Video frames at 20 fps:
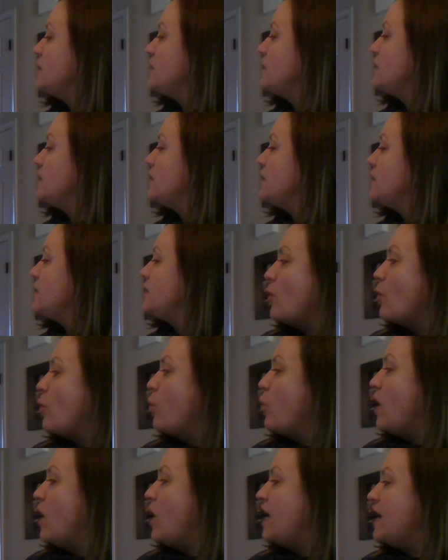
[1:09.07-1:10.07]
we have
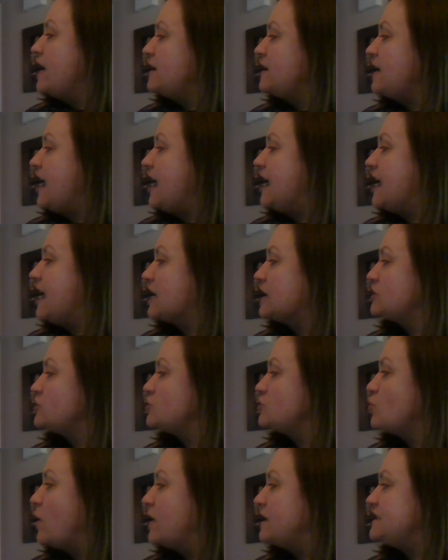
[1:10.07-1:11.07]
1 and
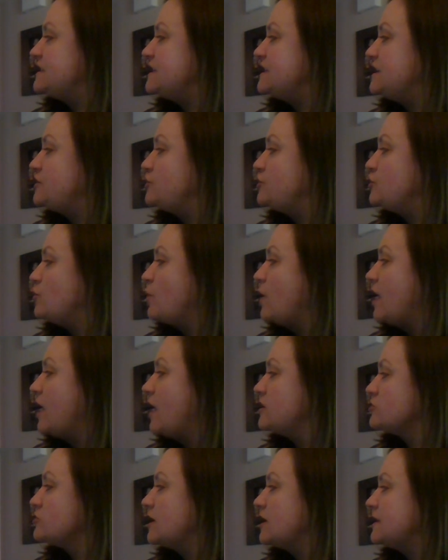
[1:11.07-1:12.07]
22
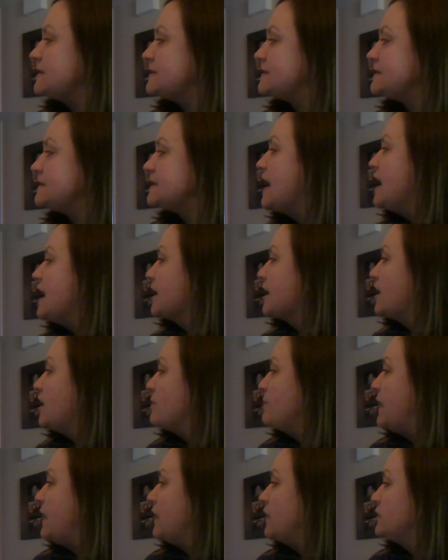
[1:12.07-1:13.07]
hundredths
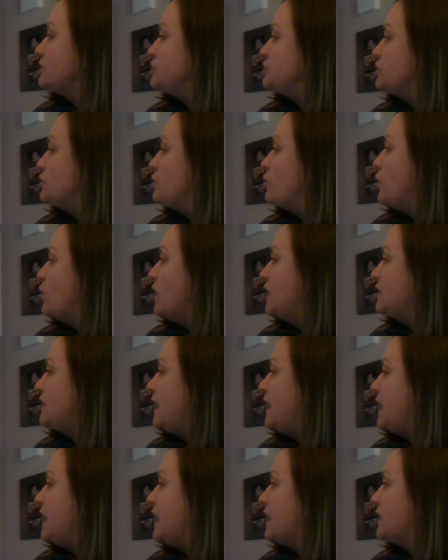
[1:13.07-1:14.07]
compared to 1
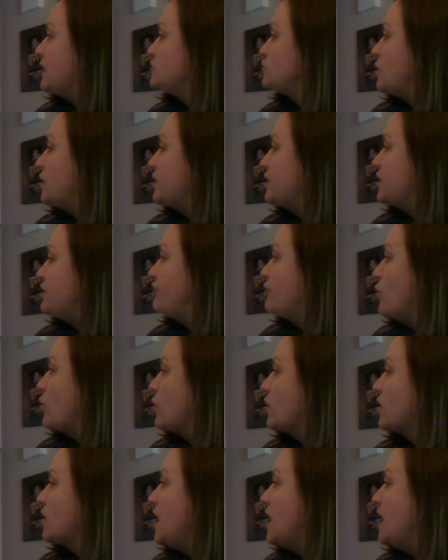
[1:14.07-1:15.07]
and
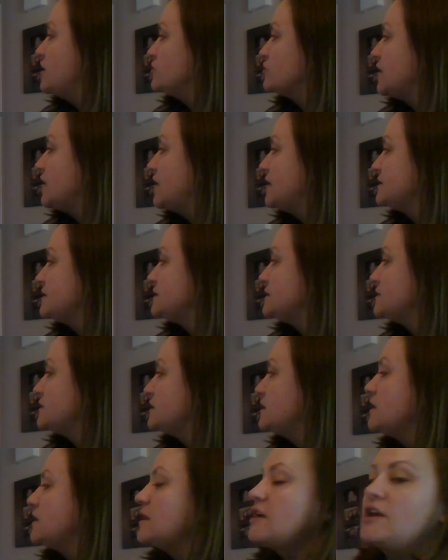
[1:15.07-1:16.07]
24 hundredths.
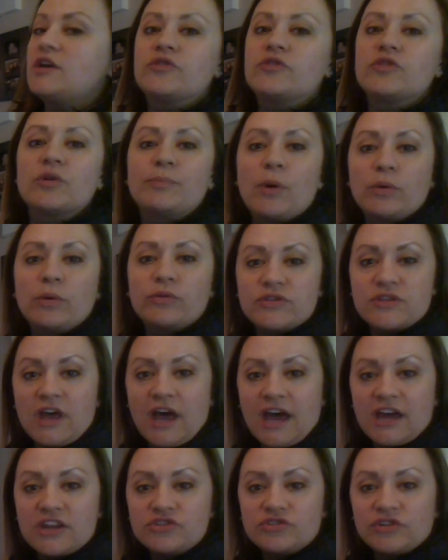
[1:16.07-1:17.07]
They're both in the
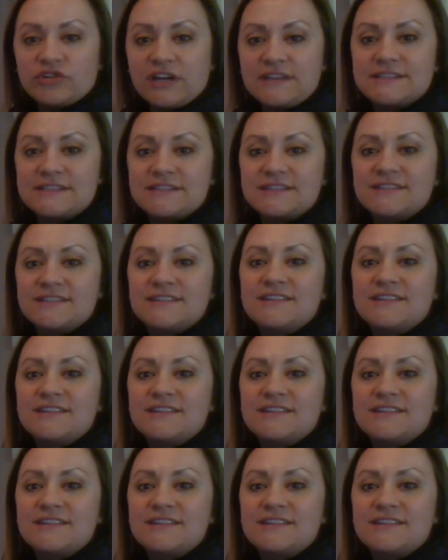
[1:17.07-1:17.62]
hundredths,